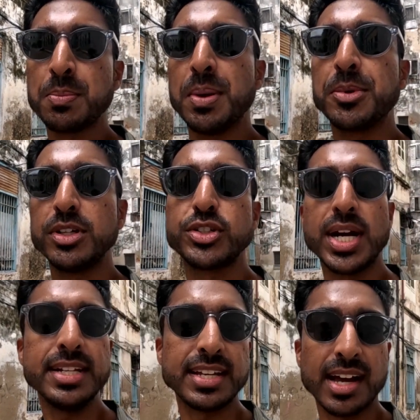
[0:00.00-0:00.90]
But I'm going to
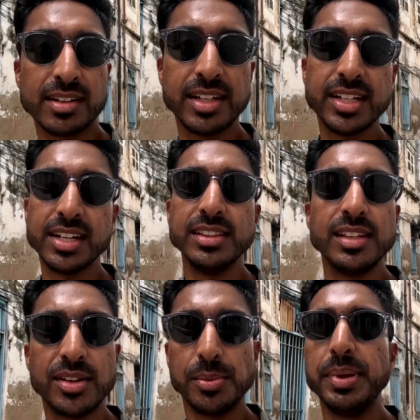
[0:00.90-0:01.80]
try to tackle it in
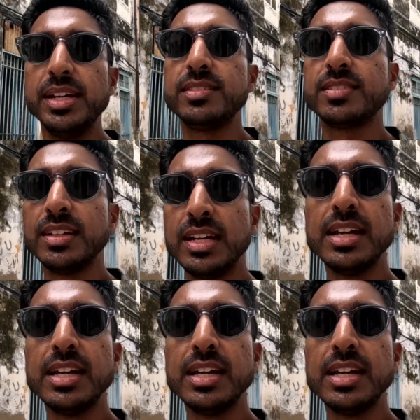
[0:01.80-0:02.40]
little bits.